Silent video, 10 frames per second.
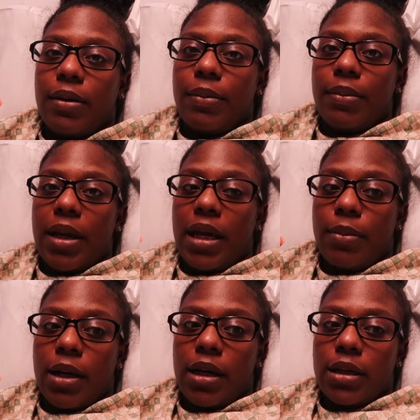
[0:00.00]

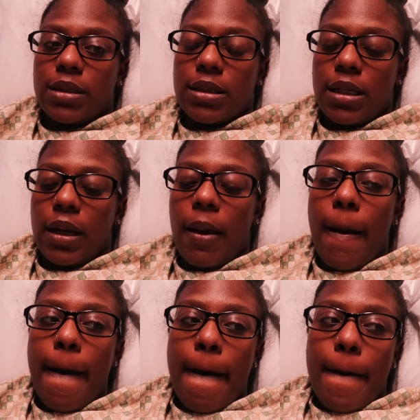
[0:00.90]
antibiotics in it.
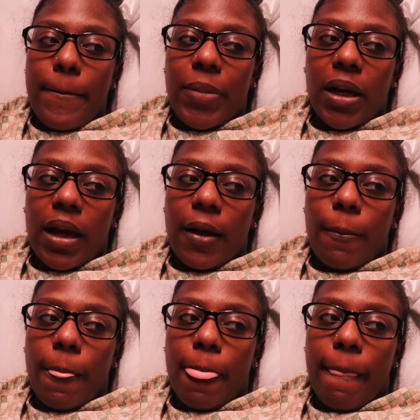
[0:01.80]

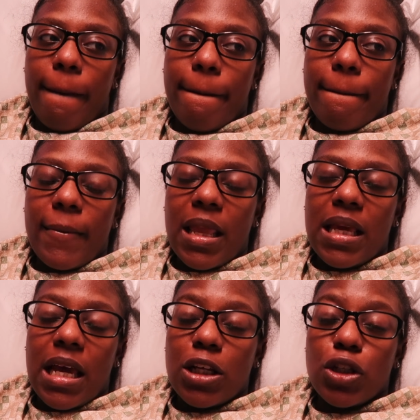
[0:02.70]
But
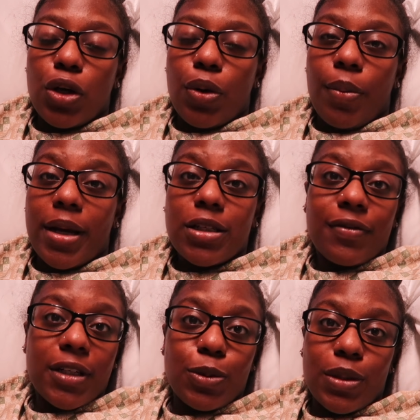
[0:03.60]
yeah, so my
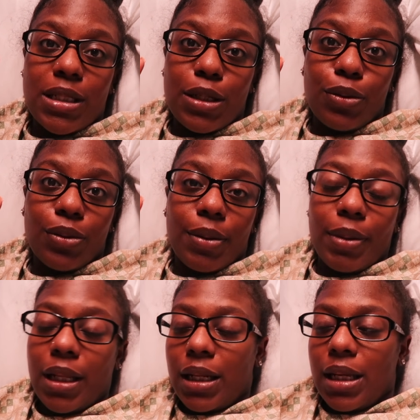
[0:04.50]
cervix was still
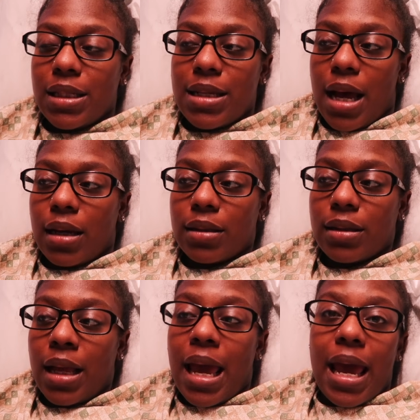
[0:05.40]
completely intact
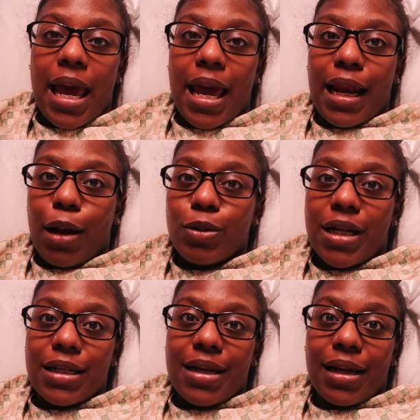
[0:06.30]
and I was
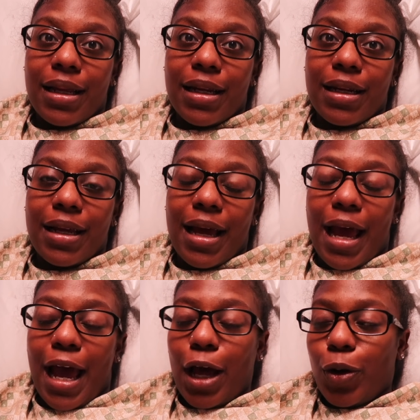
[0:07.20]
not dilated
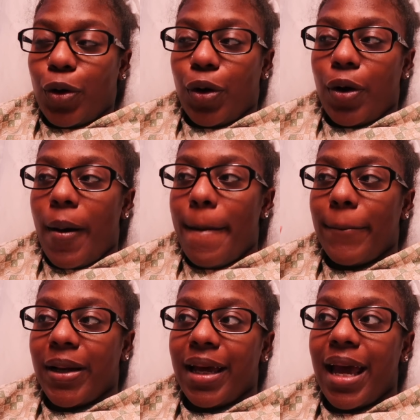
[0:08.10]
at all.
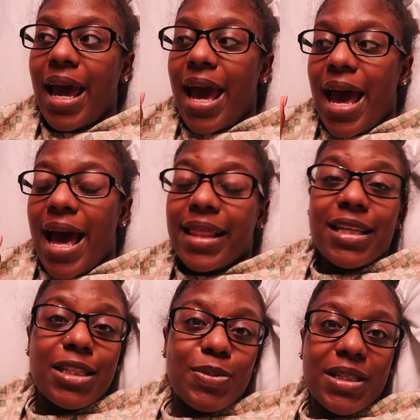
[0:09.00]
But at
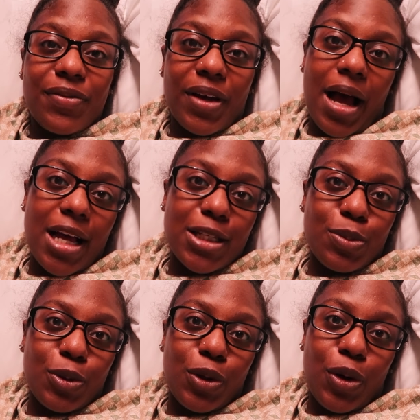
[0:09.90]
this specific
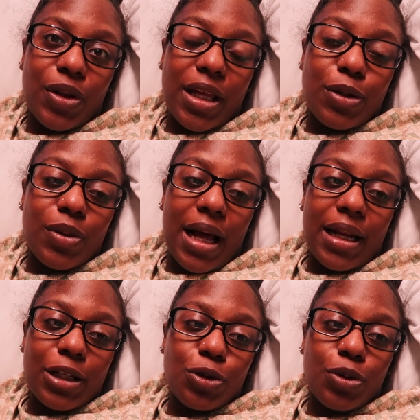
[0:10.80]
hospital, y'all, they do
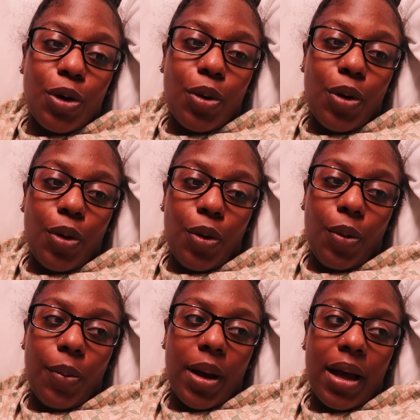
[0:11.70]
not let you go
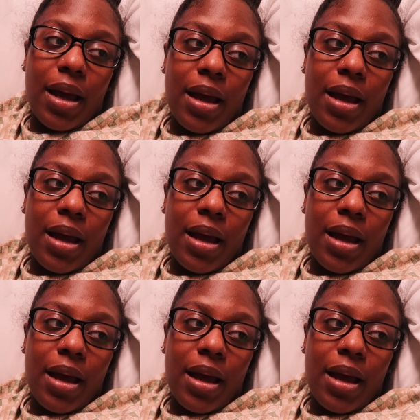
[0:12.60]
home